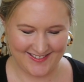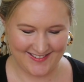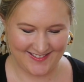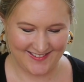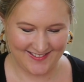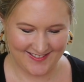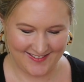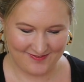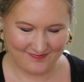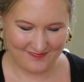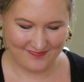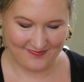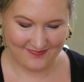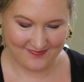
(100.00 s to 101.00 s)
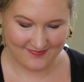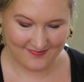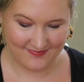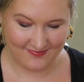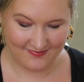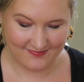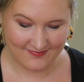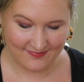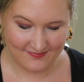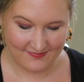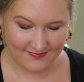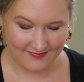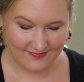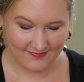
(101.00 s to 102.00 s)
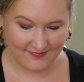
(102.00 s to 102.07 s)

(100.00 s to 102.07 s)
No one is speaking in this clip.